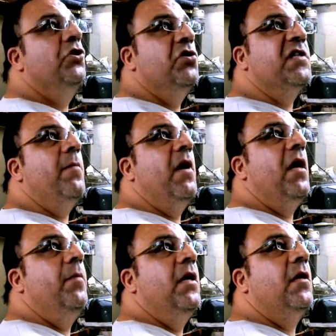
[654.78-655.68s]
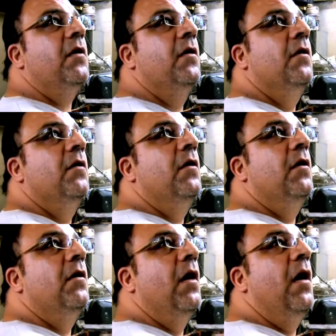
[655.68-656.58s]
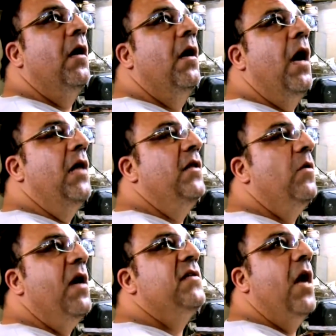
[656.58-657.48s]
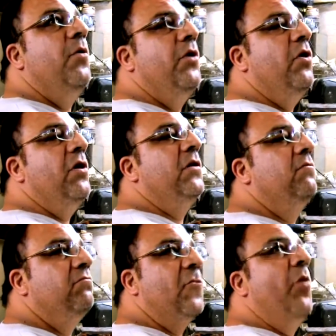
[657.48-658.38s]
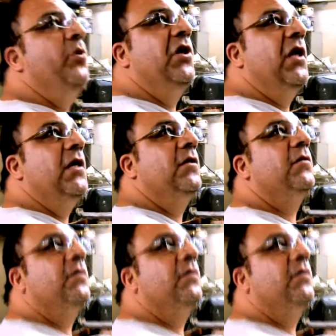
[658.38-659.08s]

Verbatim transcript: You know some Arabic? Not so much. Otherwise, how are we gonna communicate?